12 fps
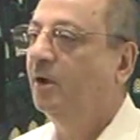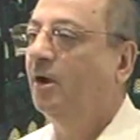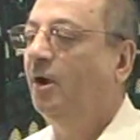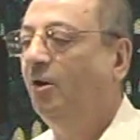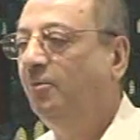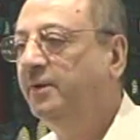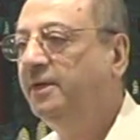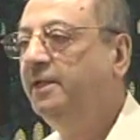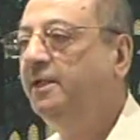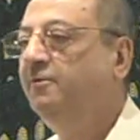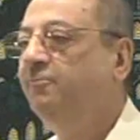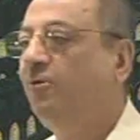How
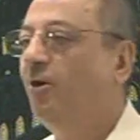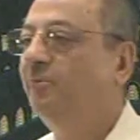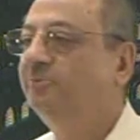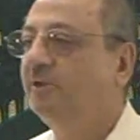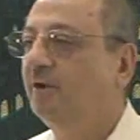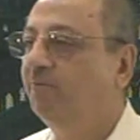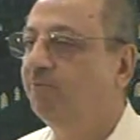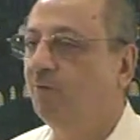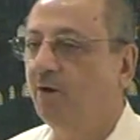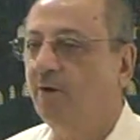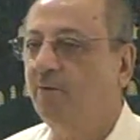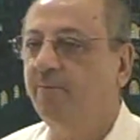many forms of
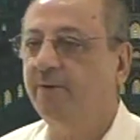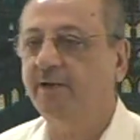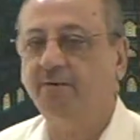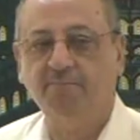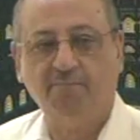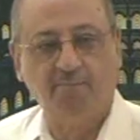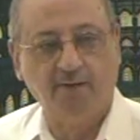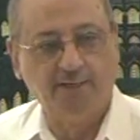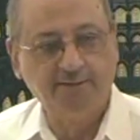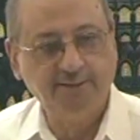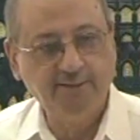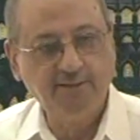verb in
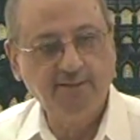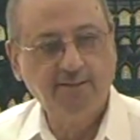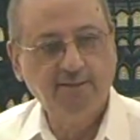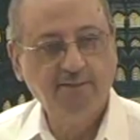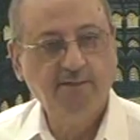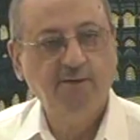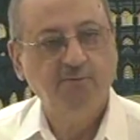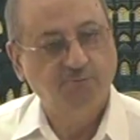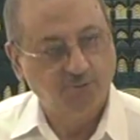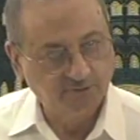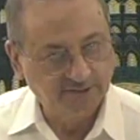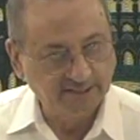Madi?
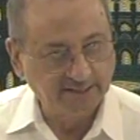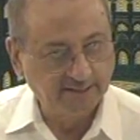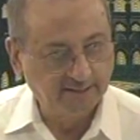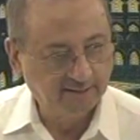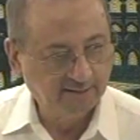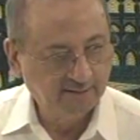14.